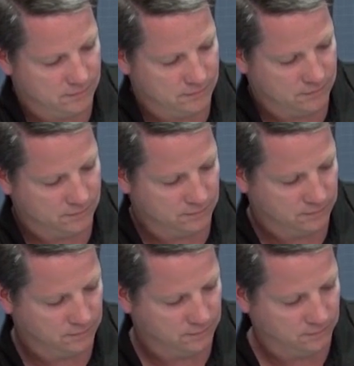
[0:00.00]

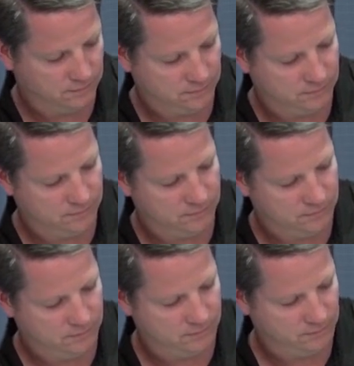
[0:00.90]

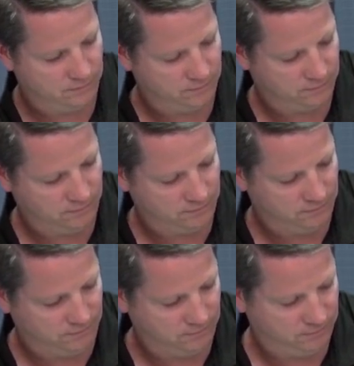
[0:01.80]

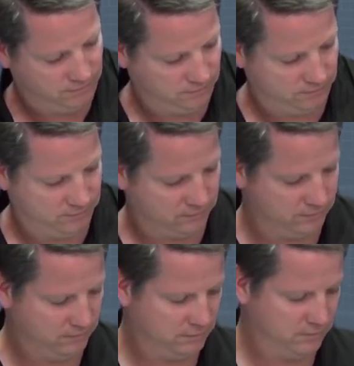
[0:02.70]

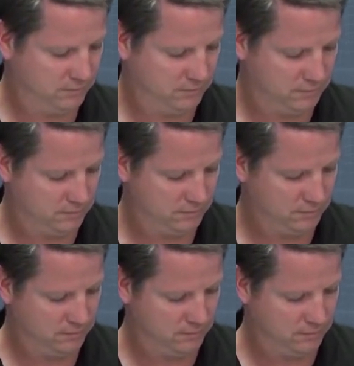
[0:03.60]

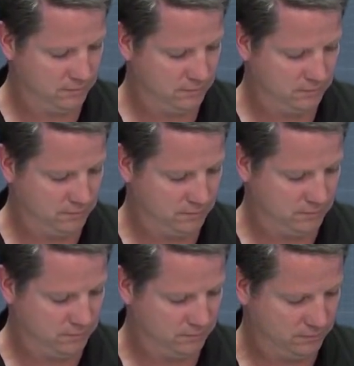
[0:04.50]

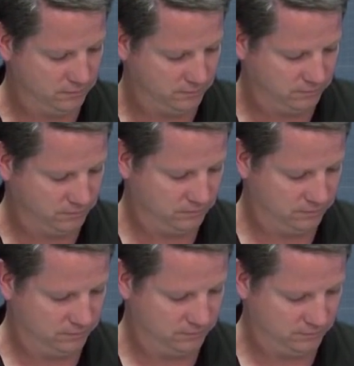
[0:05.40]

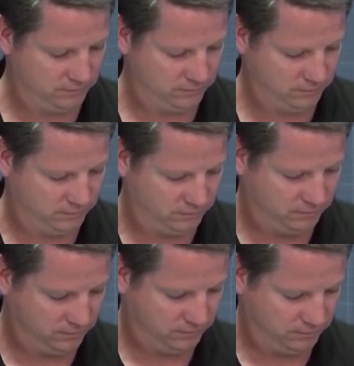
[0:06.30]

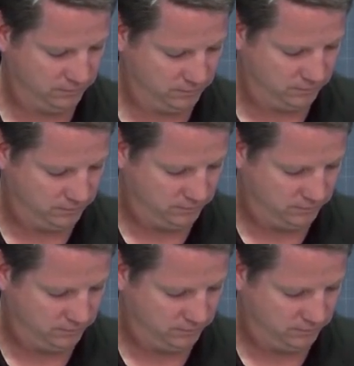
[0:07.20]
No one is speaking in this clip.